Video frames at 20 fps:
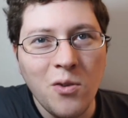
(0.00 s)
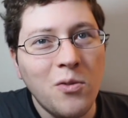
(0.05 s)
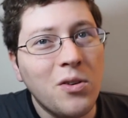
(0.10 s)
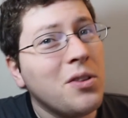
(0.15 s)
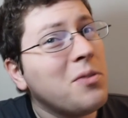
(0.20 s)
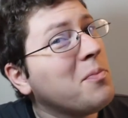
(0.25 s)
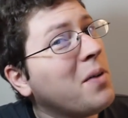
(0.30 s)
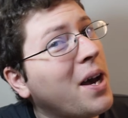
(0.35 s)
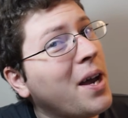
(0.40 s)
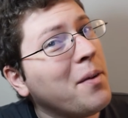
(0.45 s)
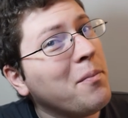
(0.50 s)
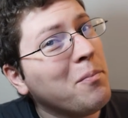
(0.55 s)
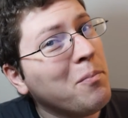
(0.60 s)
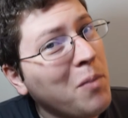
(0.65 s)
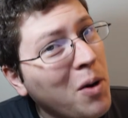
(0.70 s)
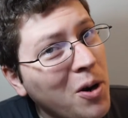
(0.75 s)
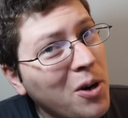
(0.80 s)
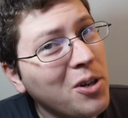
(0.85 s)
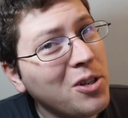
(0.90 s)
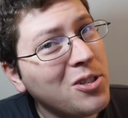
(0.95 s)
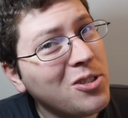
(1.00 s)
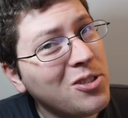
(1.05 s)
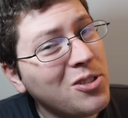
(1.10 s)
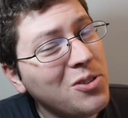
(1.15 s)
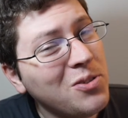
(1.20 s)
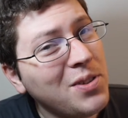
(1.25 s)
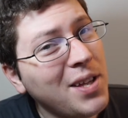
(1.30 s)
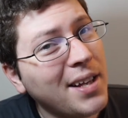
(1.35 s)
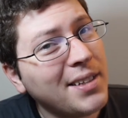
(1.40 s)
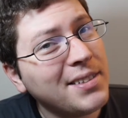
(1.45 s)
with my March
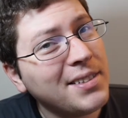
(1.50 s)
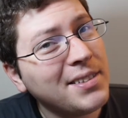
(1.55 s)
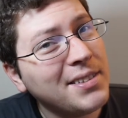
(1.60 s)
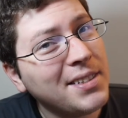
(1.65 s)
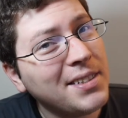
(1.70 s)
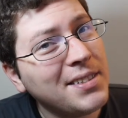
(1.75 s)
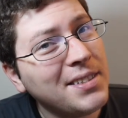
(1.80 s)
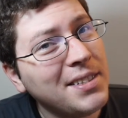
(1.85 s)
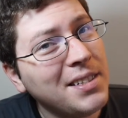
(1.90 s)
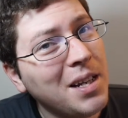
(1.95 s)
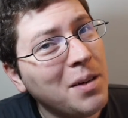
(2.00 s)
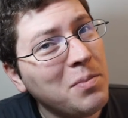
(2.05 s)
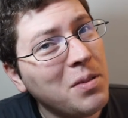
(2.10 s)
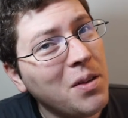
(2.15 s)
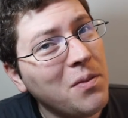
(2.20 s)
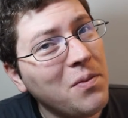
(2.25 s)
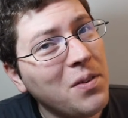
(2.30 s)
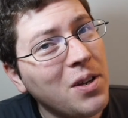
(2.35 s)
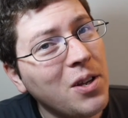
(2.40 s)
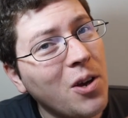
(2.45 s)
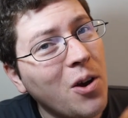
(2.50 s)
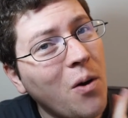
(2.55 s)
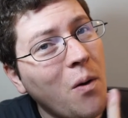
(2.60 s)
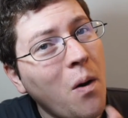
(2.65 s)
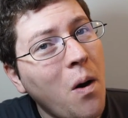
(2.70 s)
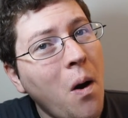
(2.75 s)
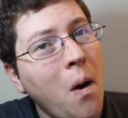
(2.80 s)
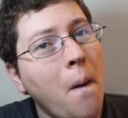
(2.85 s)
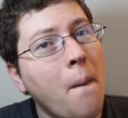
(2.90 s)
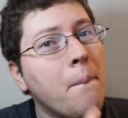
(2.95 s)
two thousand sixteen update
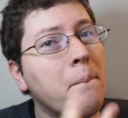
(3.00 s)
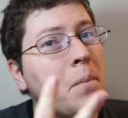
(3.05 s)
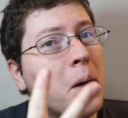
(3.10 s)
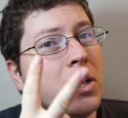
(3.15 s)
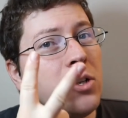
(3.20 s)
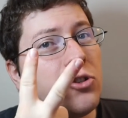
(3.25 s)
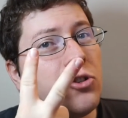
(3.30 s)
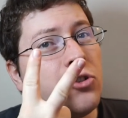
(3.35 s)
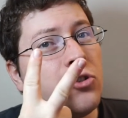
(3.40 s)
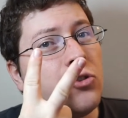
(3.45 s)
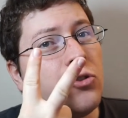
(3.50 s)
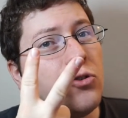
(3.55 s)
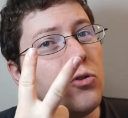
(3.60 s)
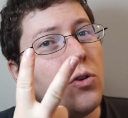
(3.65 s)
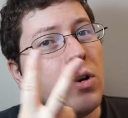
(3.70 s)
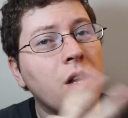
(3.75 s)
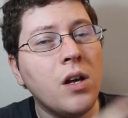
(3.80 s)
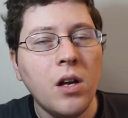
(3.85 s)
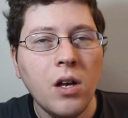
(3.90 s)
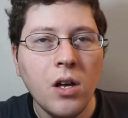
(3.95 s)
video, part two.